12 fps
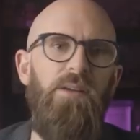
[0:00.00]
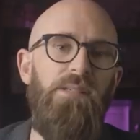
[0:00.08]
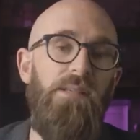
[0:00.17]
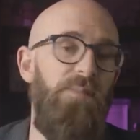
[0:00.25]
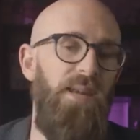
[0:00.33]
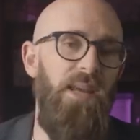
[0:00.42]

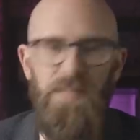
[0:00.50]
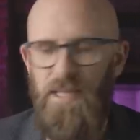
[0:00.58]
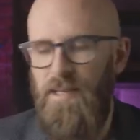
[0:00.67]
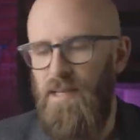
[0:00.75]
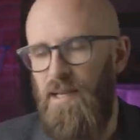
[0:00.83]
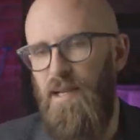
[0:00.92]
cost has been
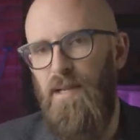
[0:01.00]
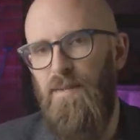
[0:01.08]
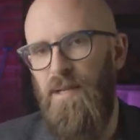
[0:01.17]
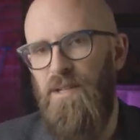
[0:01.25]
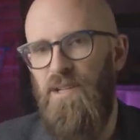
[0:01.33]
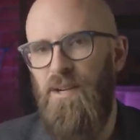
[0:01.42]
particularly high for
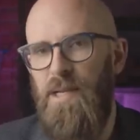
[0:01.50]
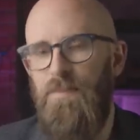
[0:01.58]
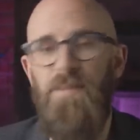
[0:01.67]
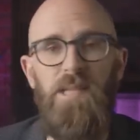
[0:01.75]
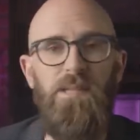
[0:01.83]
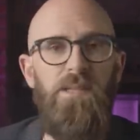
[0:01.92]
Nigeria.
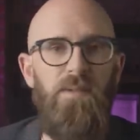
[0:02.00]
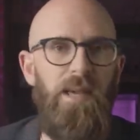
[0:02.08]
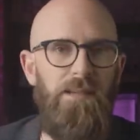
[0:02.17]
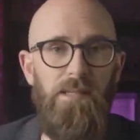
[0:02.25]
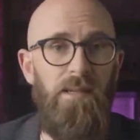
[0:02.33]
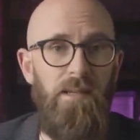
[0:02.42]
Since
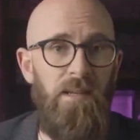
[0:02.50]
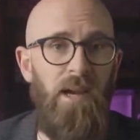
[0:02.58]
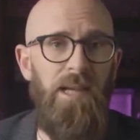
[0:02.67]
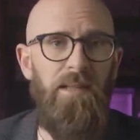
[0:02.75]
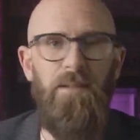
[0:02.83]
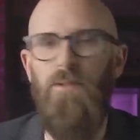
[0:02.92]

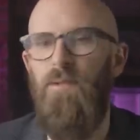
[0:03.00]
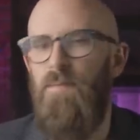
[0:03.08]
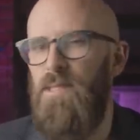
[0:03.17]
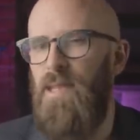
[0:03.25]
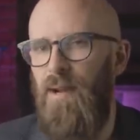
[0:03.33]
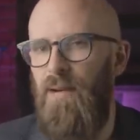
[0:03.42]
2009, the group
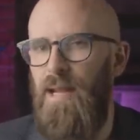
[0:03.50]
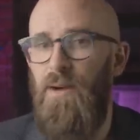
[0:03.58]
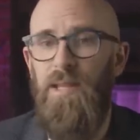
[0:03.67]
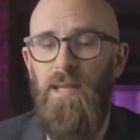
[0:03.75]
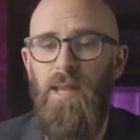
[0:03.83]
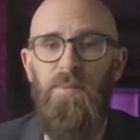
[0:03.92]
has carried
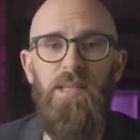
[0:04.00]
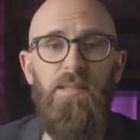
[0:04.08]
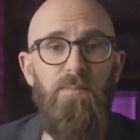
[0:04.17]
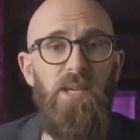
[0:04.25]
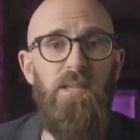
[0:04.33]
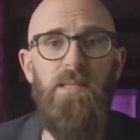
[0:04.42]
out kidnappings,
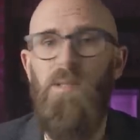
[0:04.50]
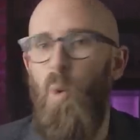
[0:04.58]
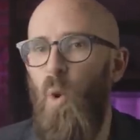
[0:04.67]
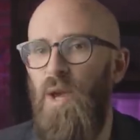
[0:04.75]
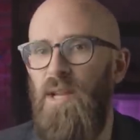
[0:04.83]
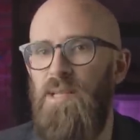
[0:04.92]
murders,
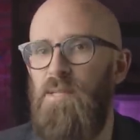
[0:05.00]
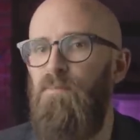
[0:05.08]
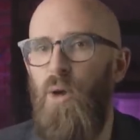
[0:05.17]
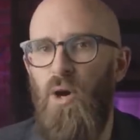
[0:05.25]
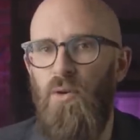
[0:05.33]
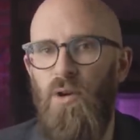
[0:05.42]
organized
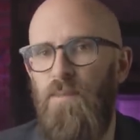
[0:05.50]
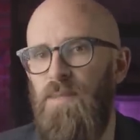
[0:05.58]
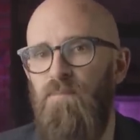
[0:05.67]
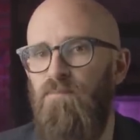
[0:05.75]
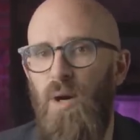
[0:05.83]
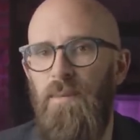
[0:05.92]
pogroms,
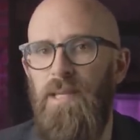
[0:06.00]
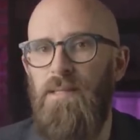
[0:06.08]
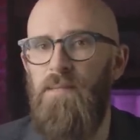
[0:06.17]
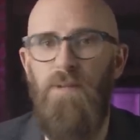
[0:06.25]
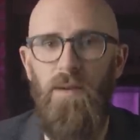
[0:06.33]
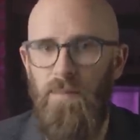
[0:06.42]

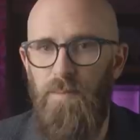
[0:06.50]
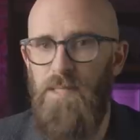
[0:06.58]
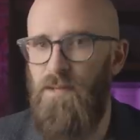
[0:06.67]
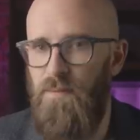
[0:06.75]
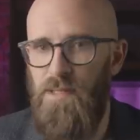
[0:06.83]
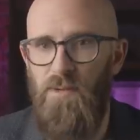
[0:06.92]
bombings of government
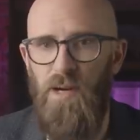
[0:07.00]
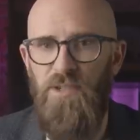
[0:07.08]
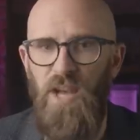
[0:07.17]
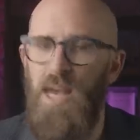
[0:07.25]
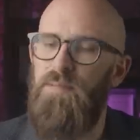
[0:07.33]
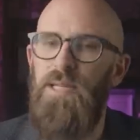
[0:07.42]

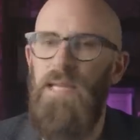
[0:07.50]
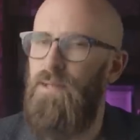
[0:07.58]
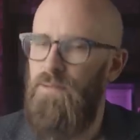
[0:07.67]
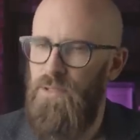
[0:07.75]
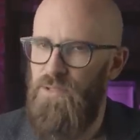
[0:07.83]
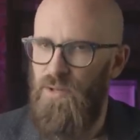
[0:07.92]
infrastructure, and many
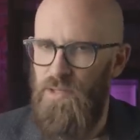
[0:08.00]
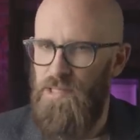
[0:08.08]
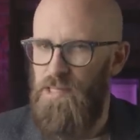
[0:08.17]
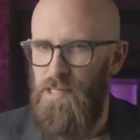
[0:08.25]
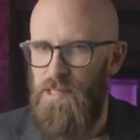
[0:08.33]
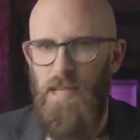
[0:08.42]
other
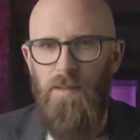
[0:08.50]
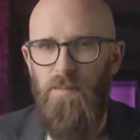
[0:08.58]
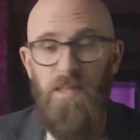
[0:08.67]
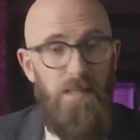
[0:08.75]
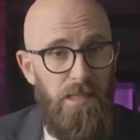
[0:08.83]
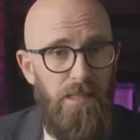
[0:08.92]
atrocities
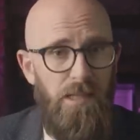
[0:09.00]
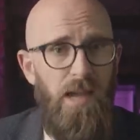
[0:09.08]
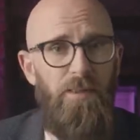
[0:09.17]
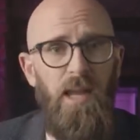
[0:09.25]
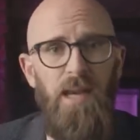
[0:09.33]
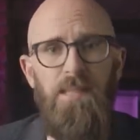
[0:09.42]
aimed at
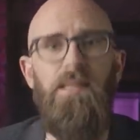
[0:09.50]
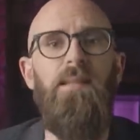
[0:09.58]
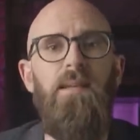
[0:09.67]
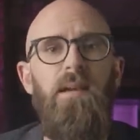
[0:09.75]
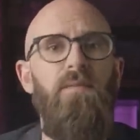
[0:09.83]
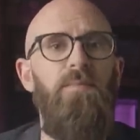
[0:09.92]
destabilizing
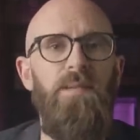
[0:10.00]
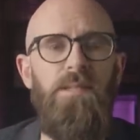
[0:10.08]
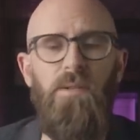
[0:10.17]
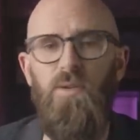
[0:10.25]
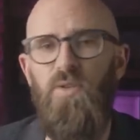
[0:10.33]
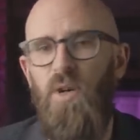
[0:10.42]
the
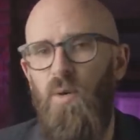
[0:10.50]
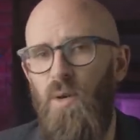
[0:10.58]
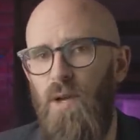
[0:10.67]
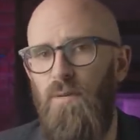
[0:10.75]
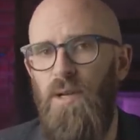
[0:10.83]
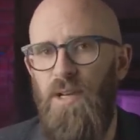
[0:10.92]
government's control over